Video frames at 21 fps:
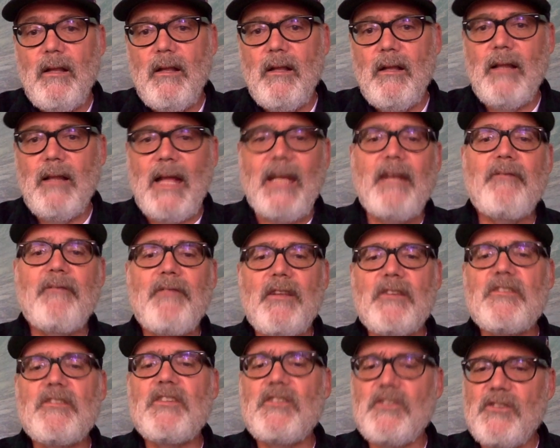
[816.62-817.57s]
Like if
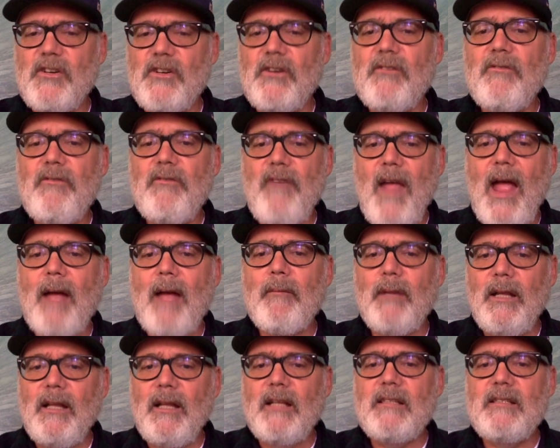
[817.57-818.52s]
there's a certain
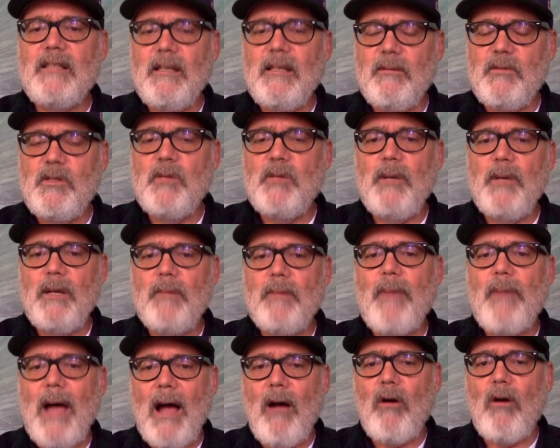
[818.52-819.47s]
family that seems to be in
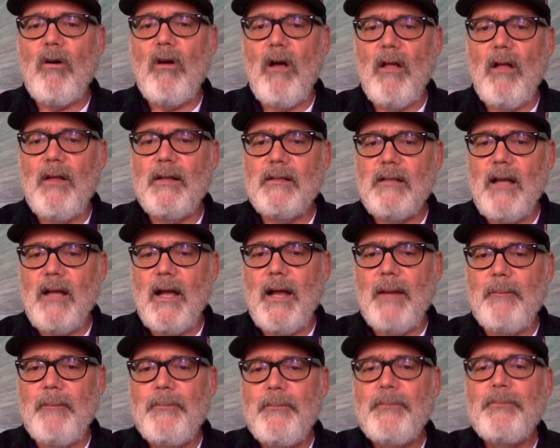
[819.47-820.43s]
power all the
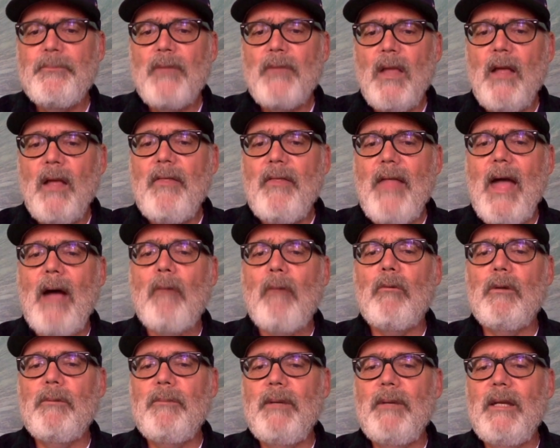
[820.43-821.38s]
time, that
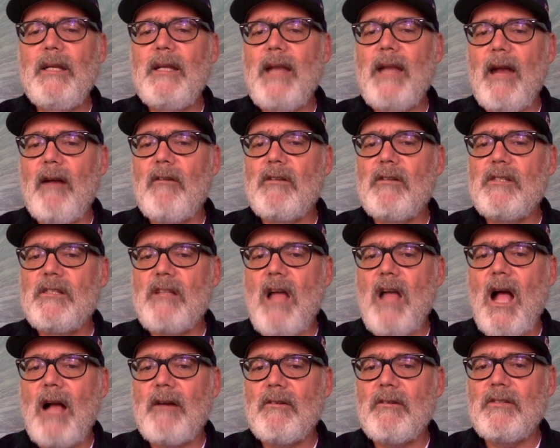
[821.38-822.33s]
would be an
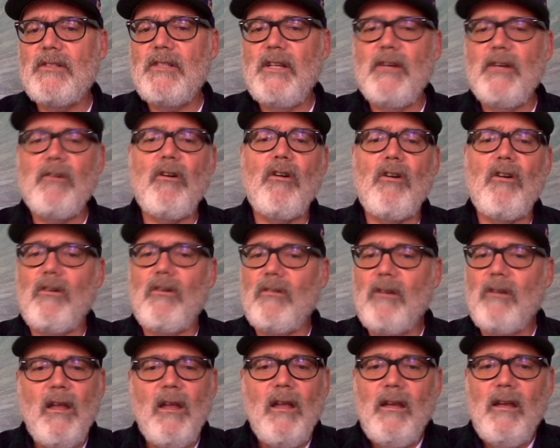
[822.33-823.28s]
aristocracy. Or,
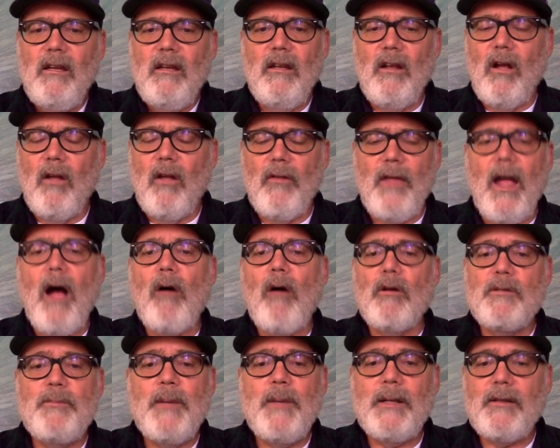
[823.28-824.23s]
they
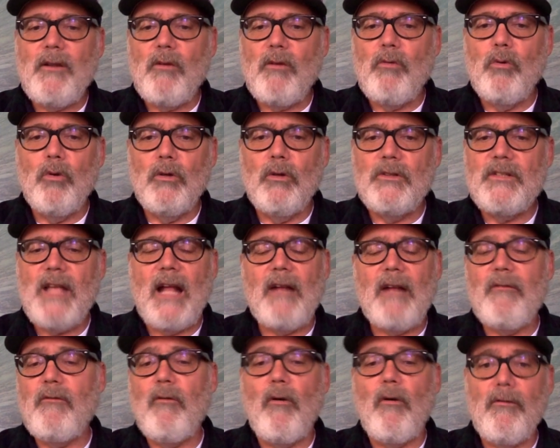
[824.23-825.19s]
always pick their rulers out
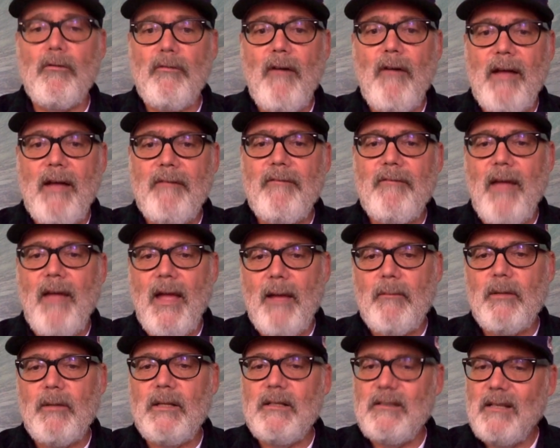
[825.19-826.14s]
of 4 or 5
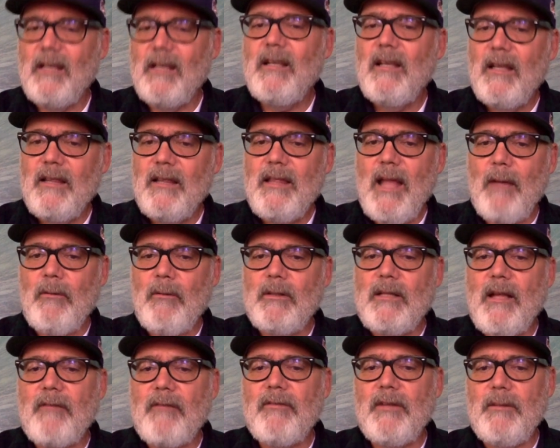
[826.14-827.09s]
families. That would
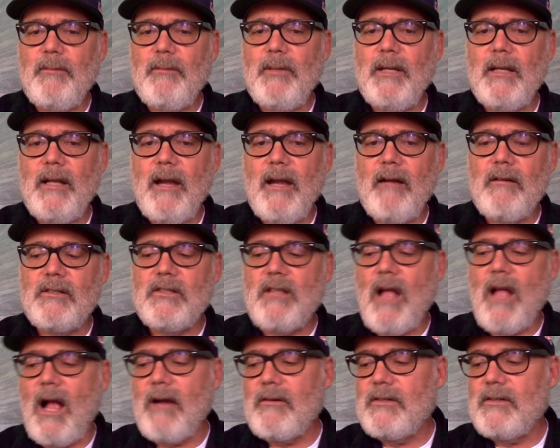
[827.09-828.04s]
definitely be an
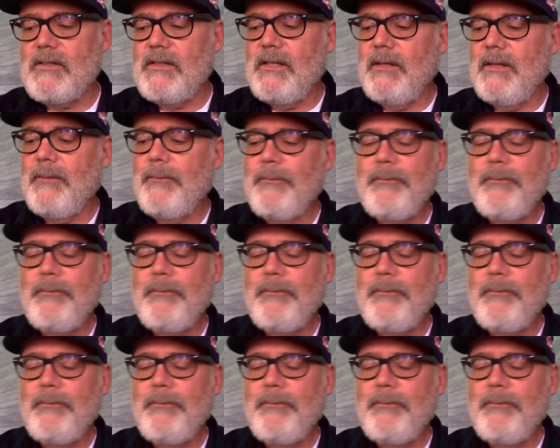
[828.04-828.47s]
aristocracy.